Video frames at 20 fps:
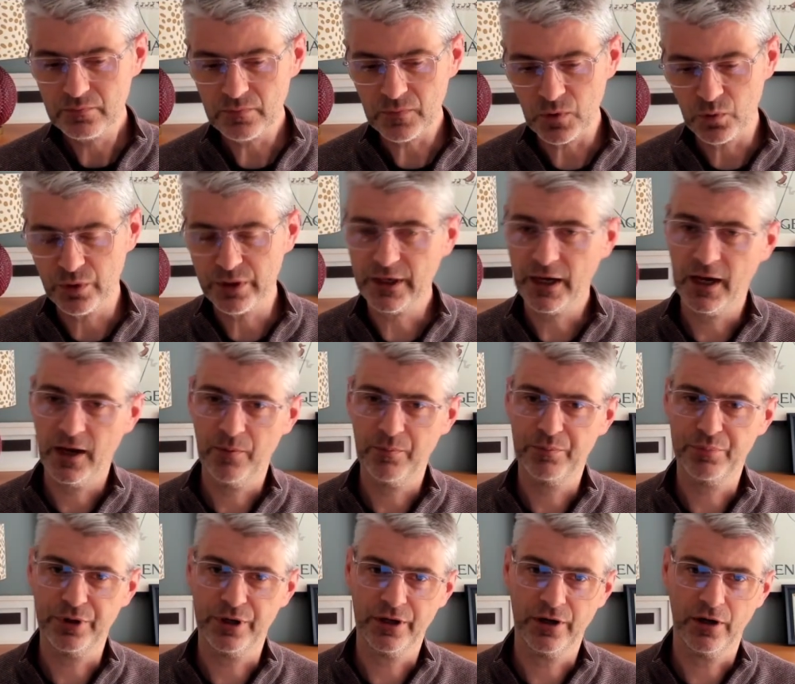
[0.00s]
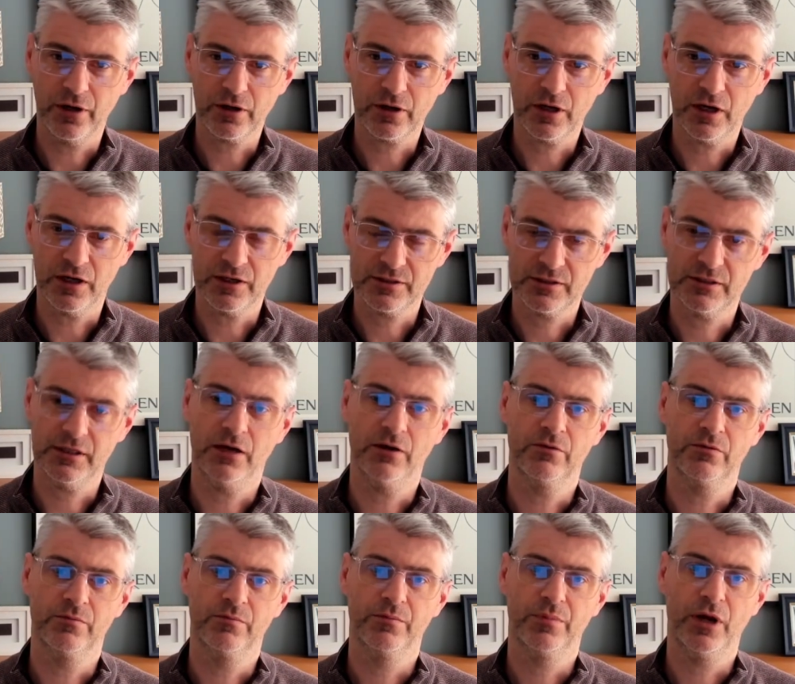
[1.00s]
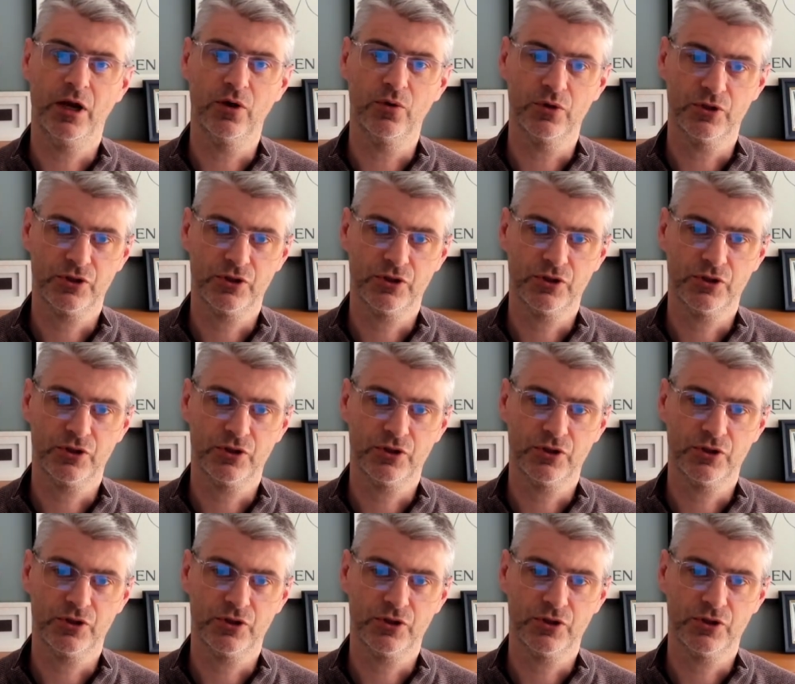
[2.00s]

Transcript: we can't bring our costs down below a